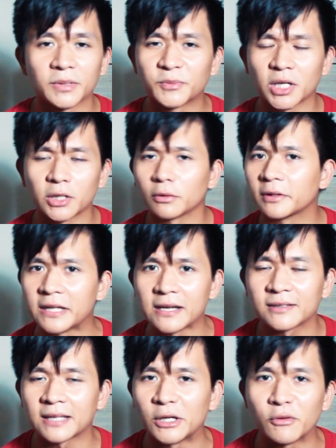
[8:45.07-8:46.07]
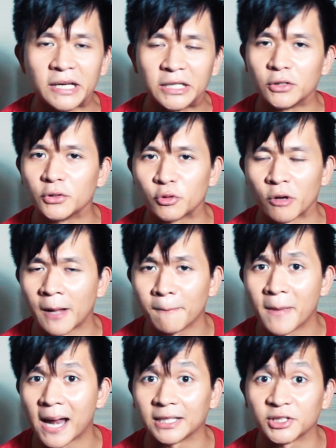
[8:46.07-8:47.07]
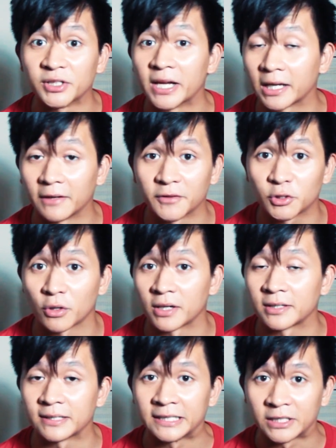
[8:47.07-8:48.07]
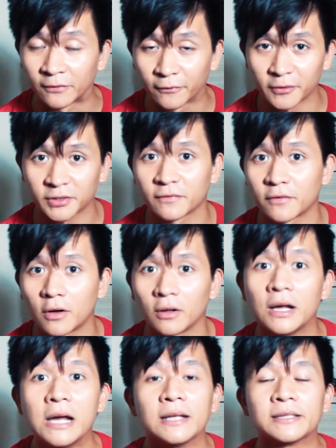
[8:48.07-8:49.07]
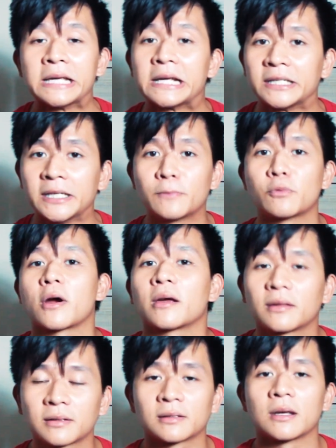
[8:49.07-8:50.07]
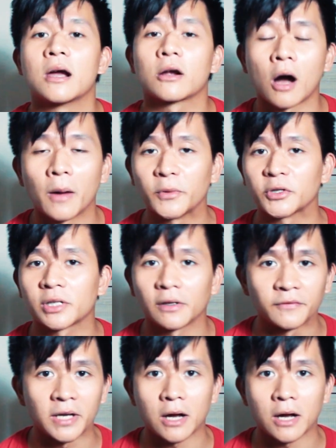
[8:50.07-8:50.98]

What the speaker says: some general things that you can do to help manage negative stress is to, first of all, take deep breaths, calm yourself